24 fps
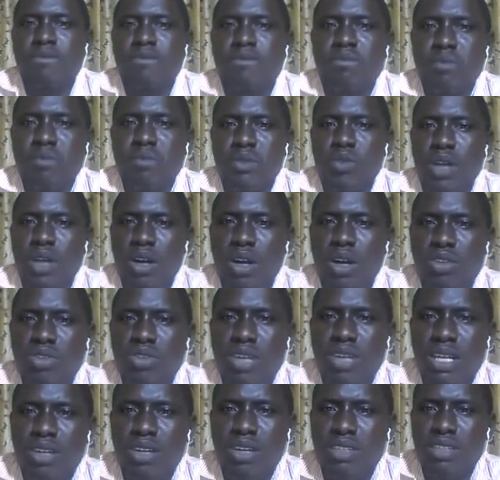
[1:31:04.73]
You are also
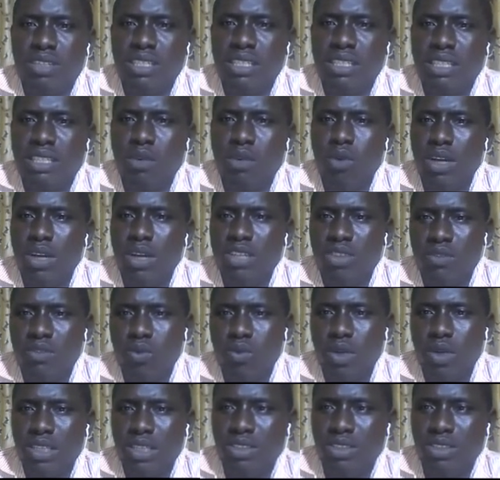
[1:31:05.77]
enclosing detailed workings of the working.
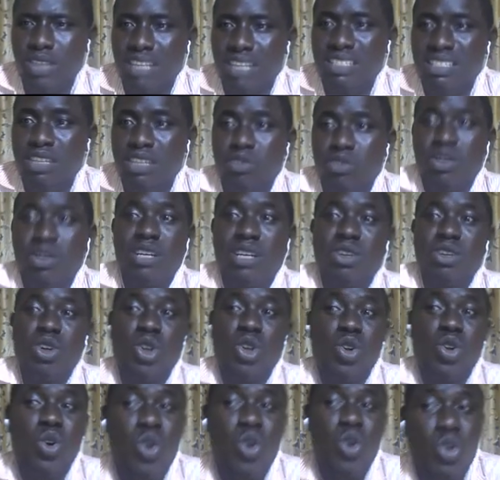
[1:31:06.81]
You now say you
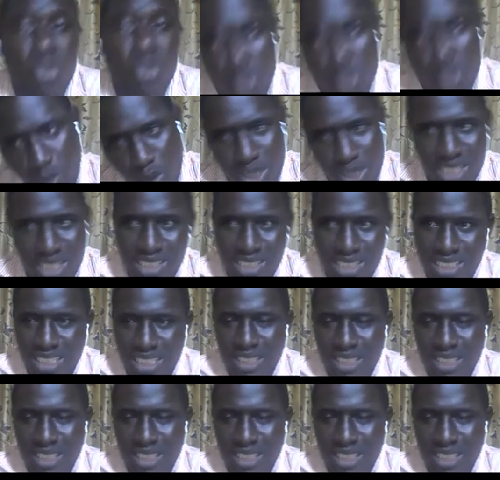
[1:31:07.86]
enclose your workings now.